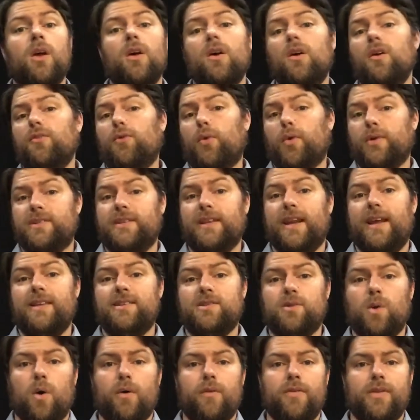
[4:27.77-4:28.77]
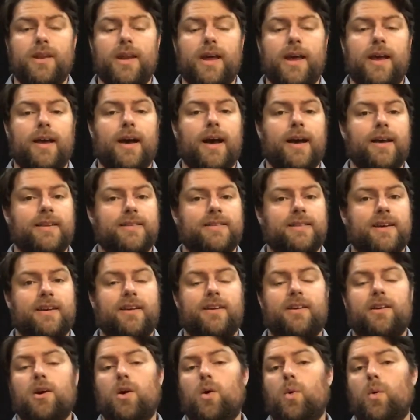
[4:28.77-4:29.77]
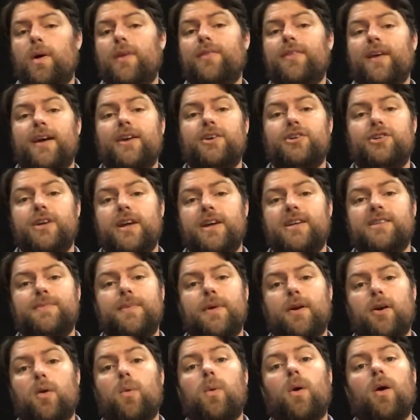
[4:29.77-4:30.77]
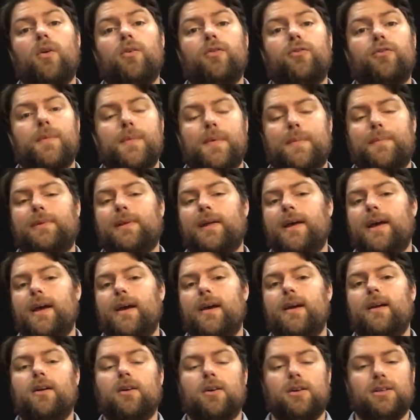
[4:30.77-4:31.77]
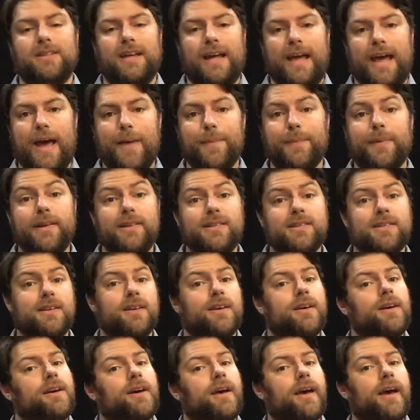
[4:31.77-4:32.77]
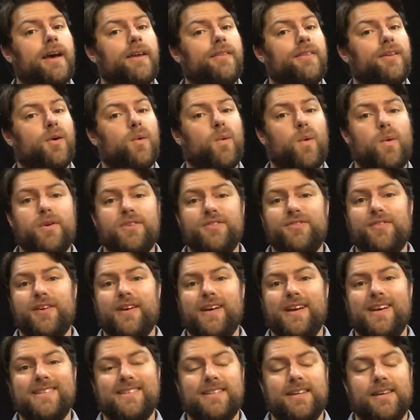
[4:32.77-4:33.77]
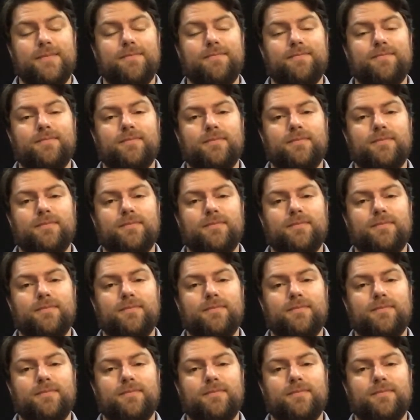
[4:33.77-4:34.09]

For today's quote of the day, I decided to go with a Shakespeare quote from a play called Hamlet, and the quote is very easy.